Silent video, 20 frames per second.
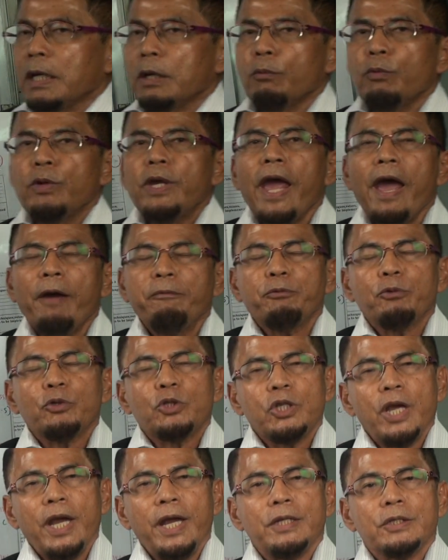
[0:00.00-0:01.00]
we have to
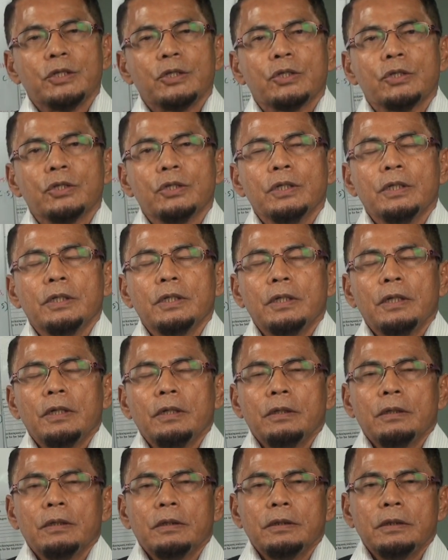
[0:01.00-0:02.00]
change.
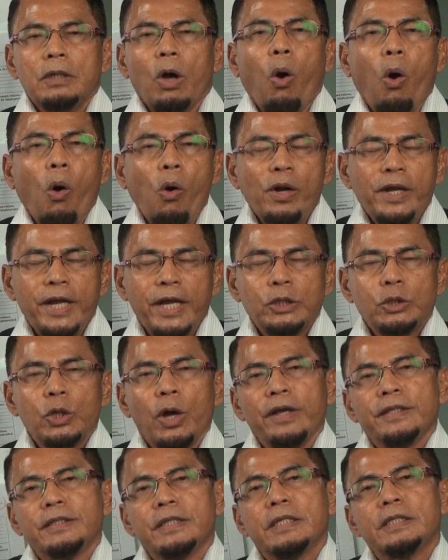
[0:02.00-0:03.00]
The whole nature
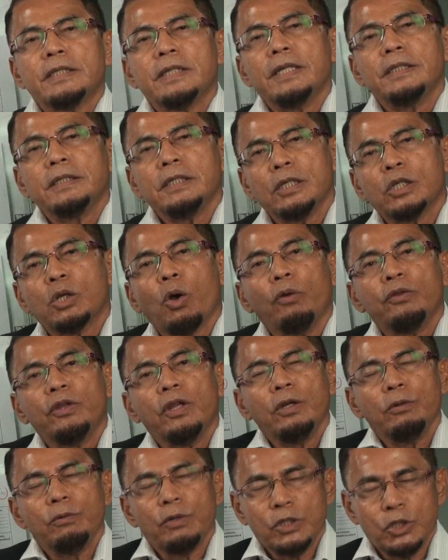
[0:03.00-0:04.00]
of existence is
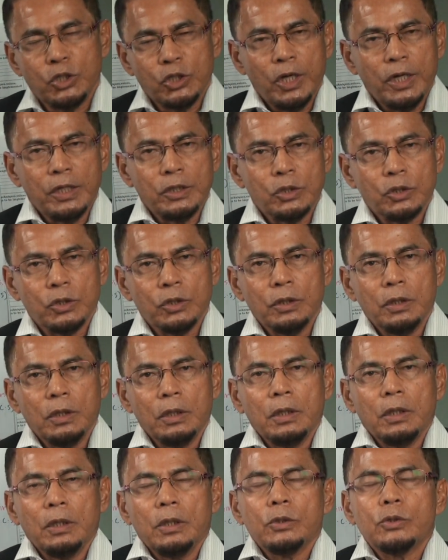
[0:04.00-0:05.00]
continuous change.
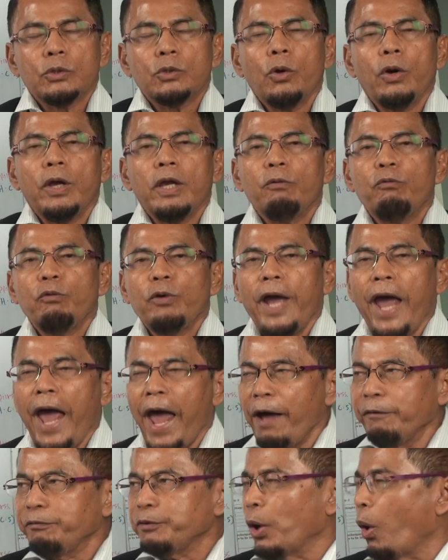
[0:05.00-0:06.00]
So if we
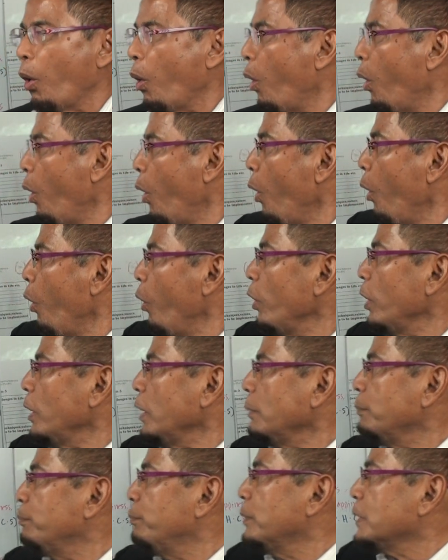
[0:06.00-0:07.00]
have the
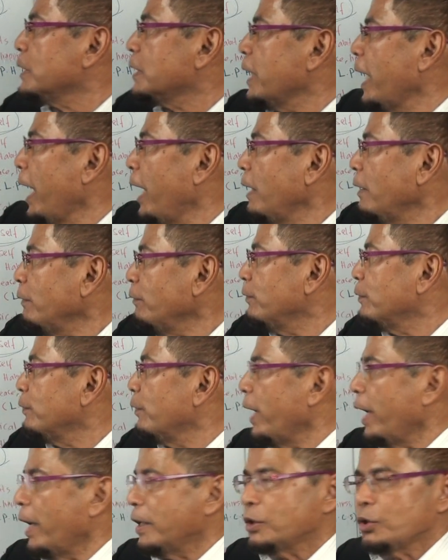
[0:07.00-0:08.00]
old self,
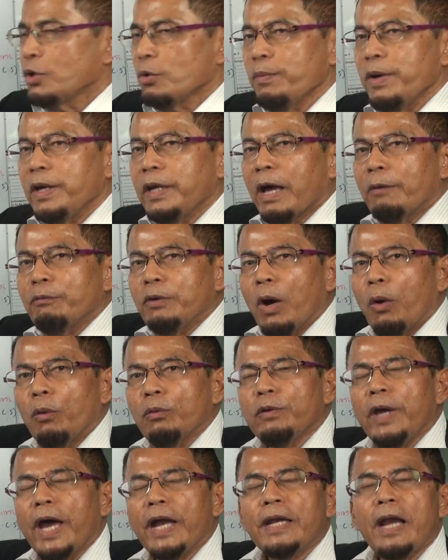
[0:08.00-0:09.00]
assuming that
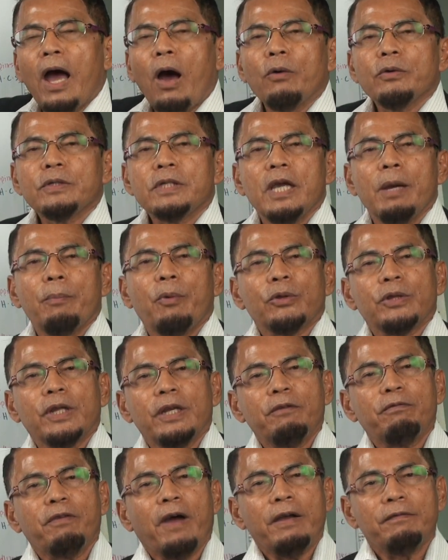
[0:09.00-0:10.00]
we are now say about
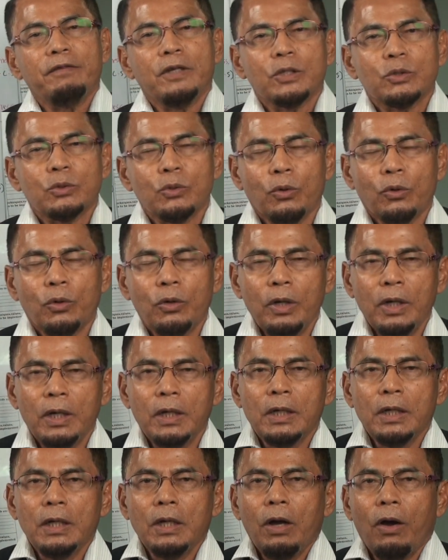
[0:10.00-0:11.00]
35 years old,
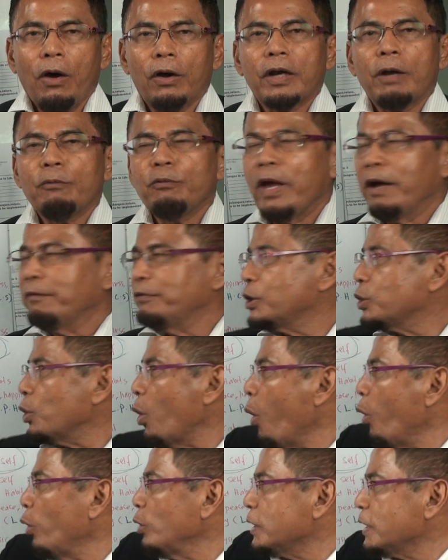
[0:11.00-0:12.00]
alright, we have this
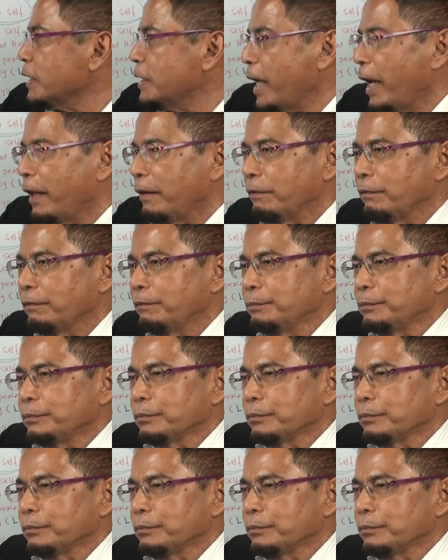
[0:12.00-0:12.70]
old self.